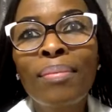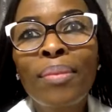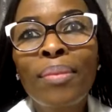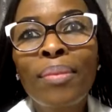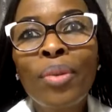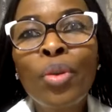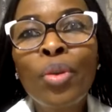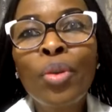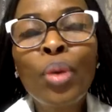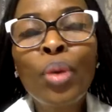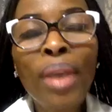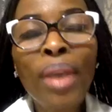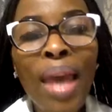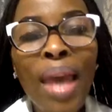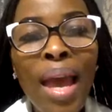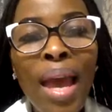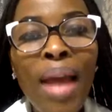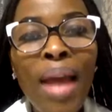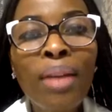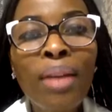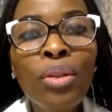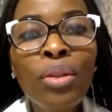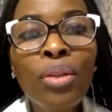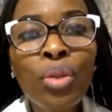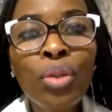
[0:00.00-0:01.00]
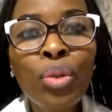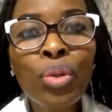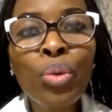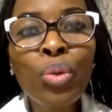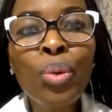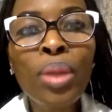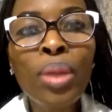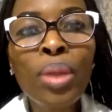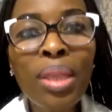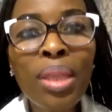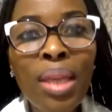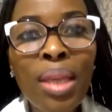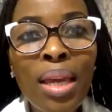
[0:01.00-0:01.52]
you can do
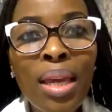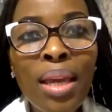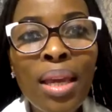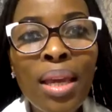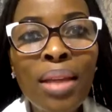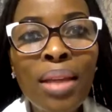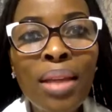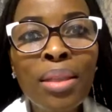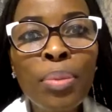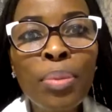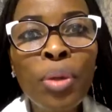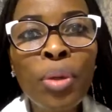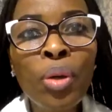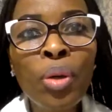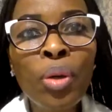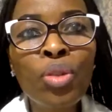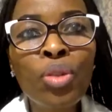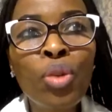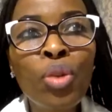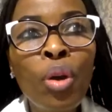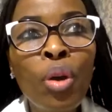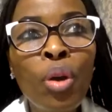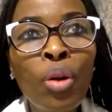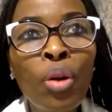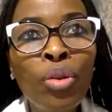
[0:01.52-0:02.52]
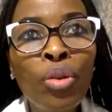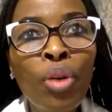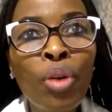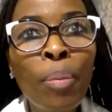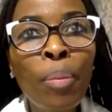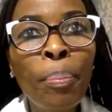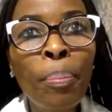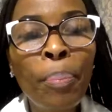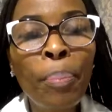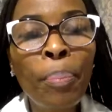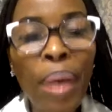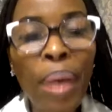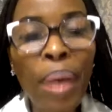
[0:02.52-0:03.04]
things because your your
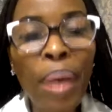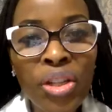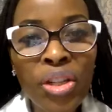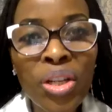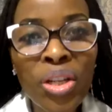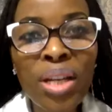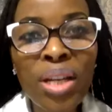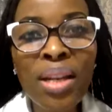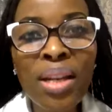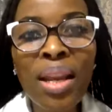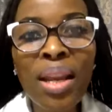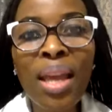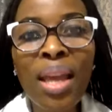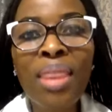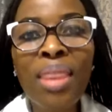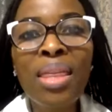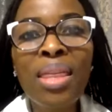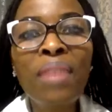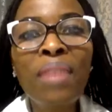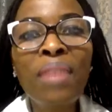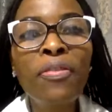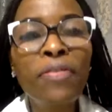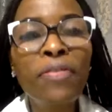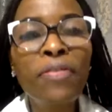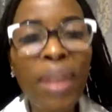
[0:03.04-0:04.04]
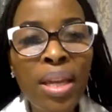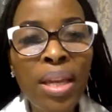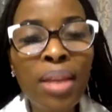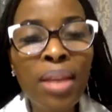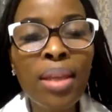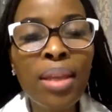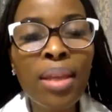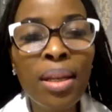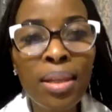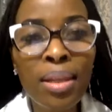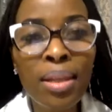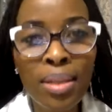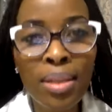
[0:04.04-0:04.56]
passion and that fire
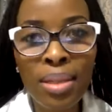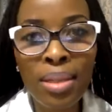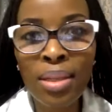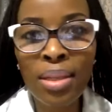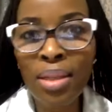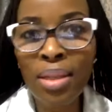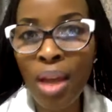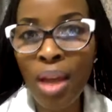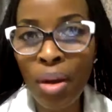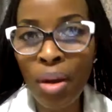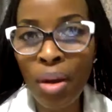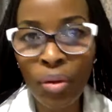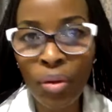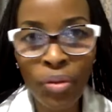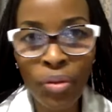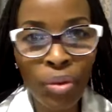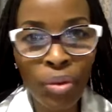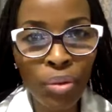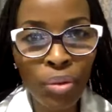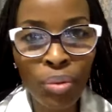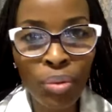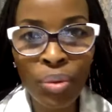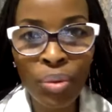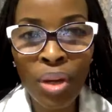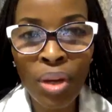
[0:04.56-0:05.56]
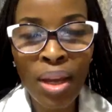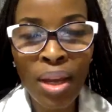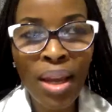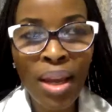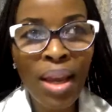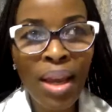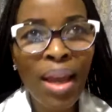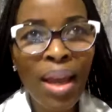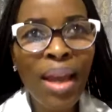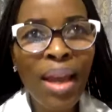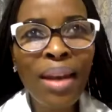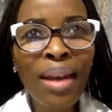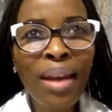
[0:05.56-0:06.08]
that is inside of you
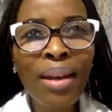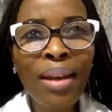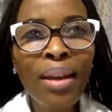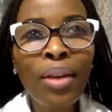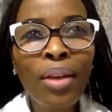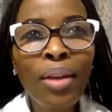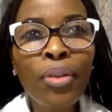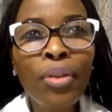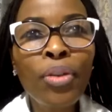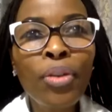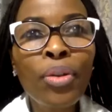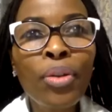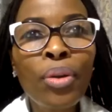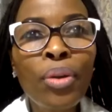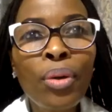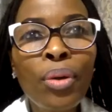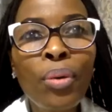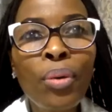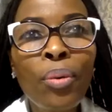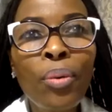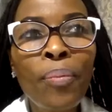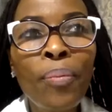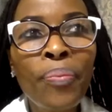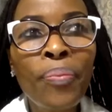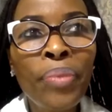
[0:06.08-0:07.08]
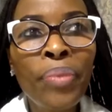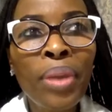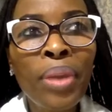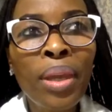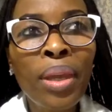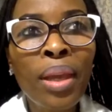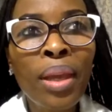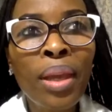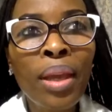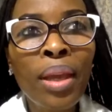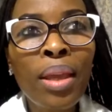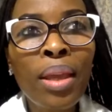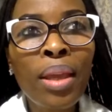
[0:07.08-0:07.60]
and you know
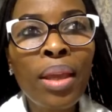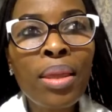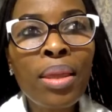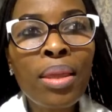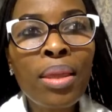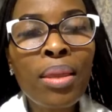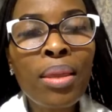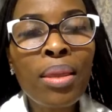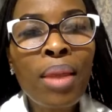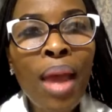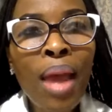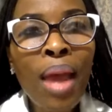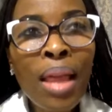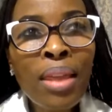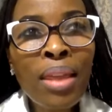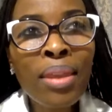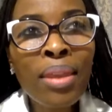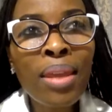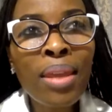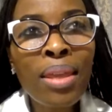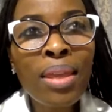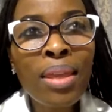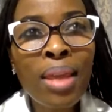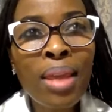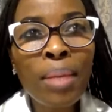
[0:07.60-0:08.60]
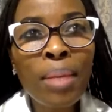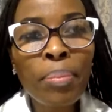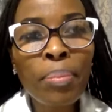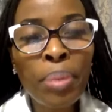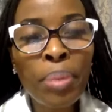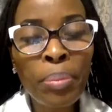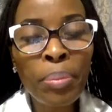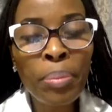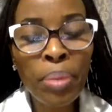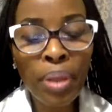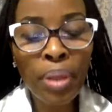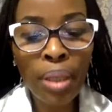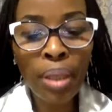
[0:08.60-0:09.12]
the other thing that
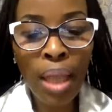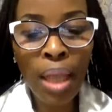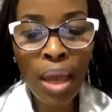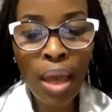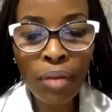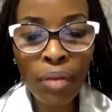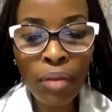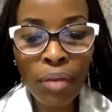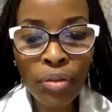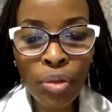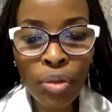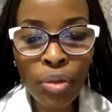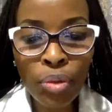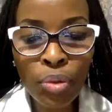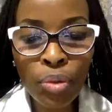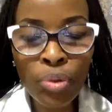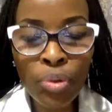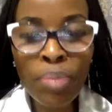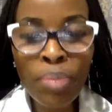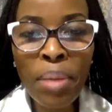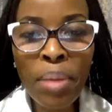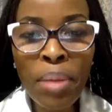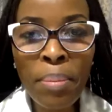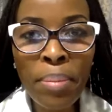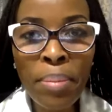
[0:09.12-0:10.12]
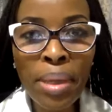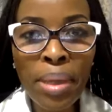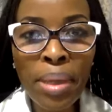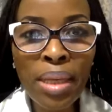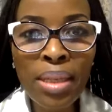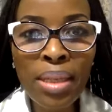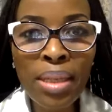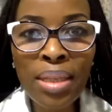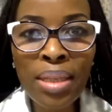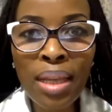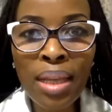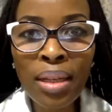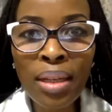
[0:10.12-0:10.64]
people have to remember
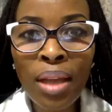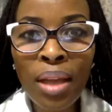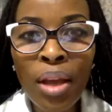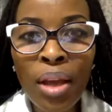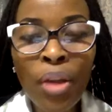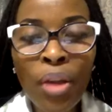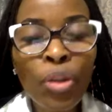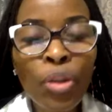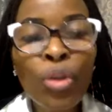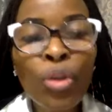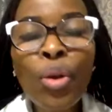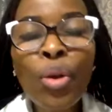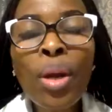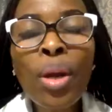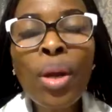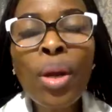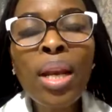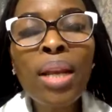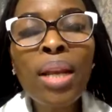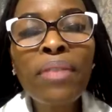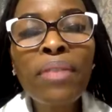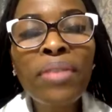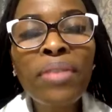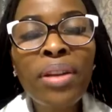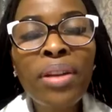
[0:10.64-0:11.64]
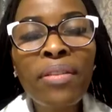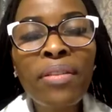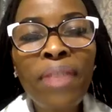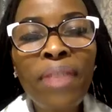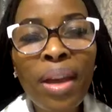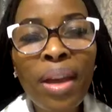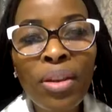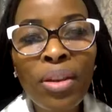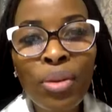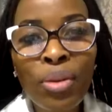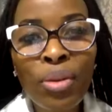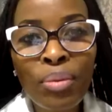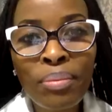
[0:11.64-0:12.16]
is that you don't live in a
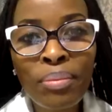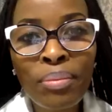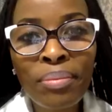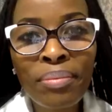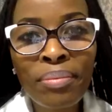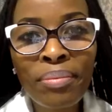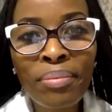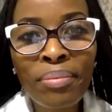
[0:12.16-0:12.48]
vacuum